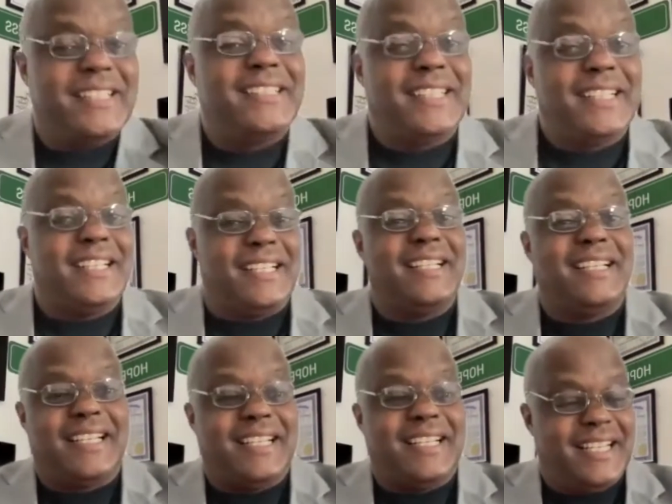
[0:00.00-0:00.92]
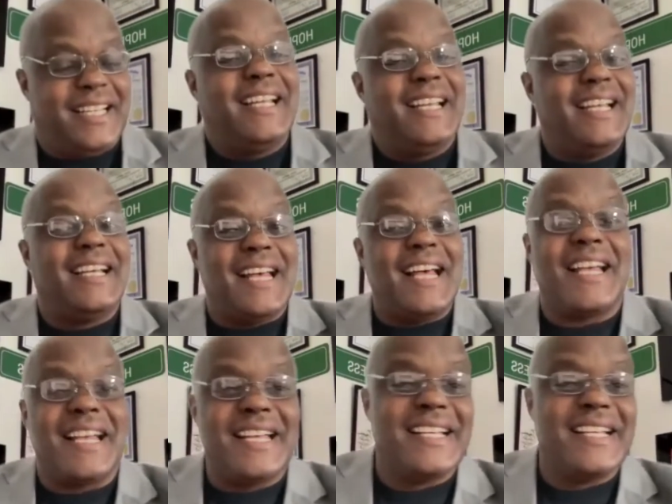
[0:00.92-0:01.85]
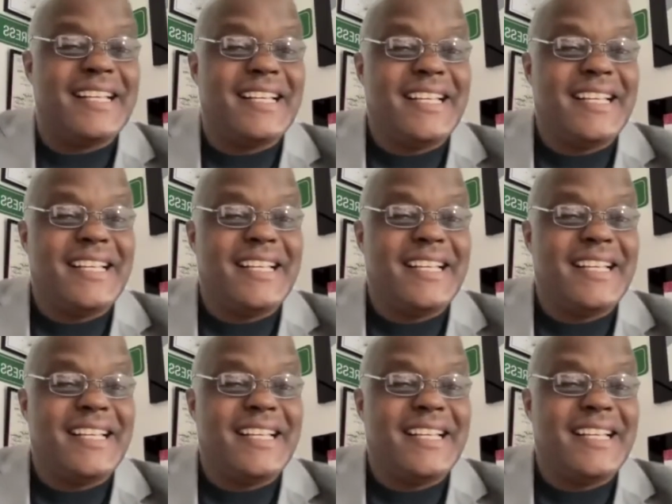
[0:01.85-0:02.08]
the hell did that happen? That was such